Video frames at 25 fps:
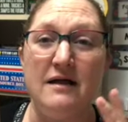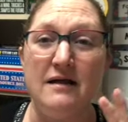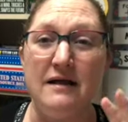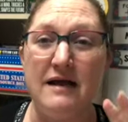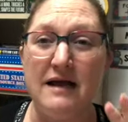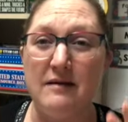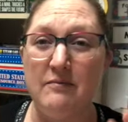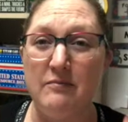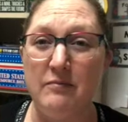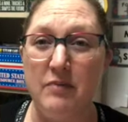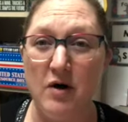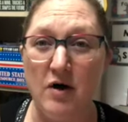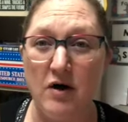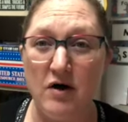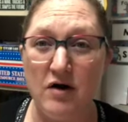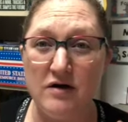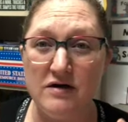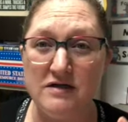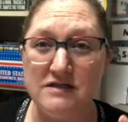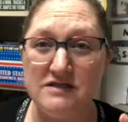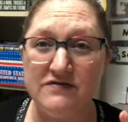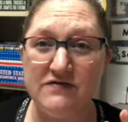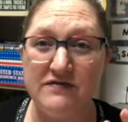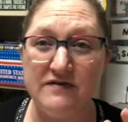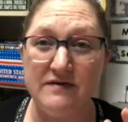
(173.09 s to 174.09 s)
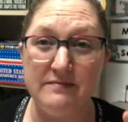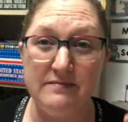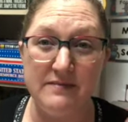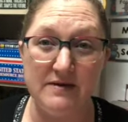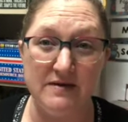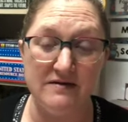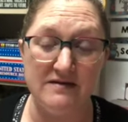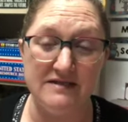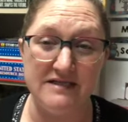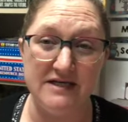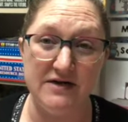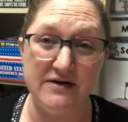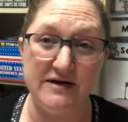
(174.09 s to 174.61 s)
like bars for the
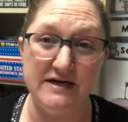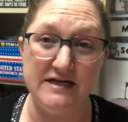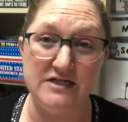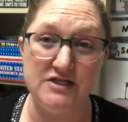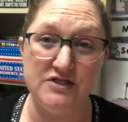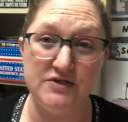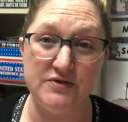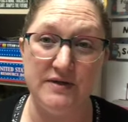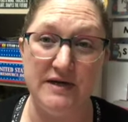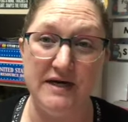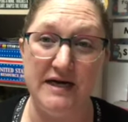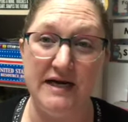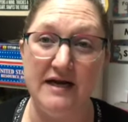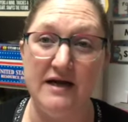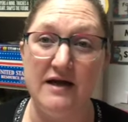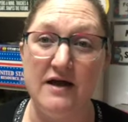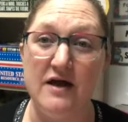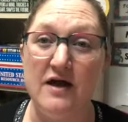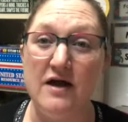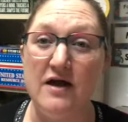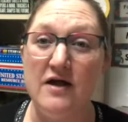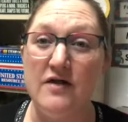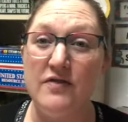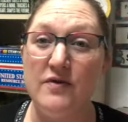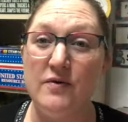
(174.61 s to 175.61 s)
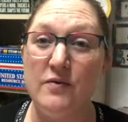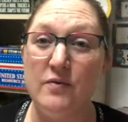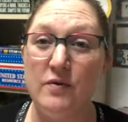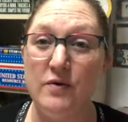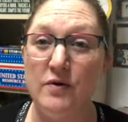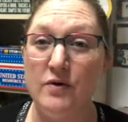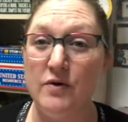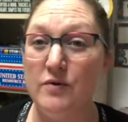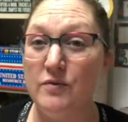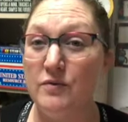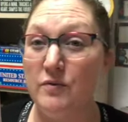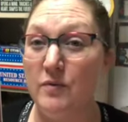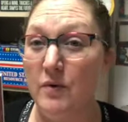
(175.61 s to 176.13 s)
military during the
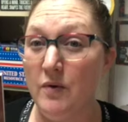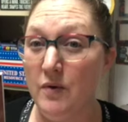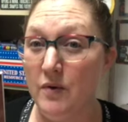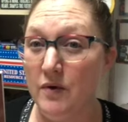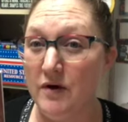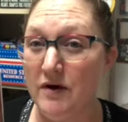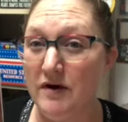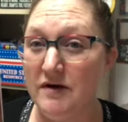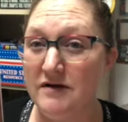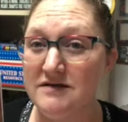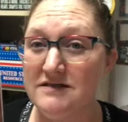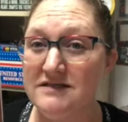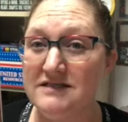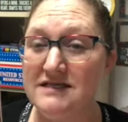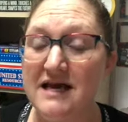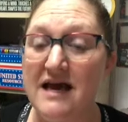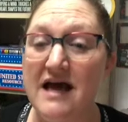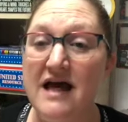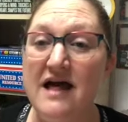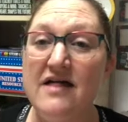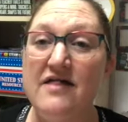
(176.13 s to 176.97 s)
World Wars